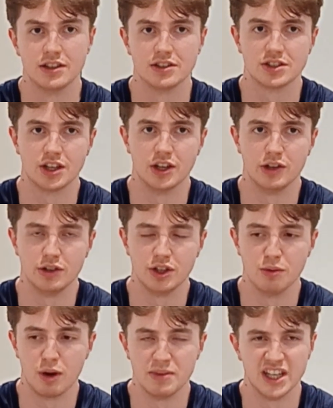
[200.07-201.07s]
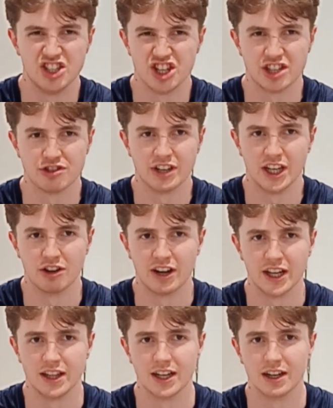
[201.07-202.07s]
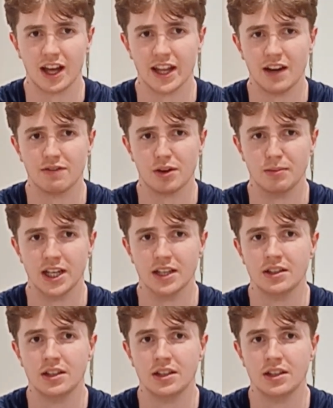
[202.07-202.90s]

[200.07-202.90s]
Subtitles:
so you won't be jittery or anything like that from it.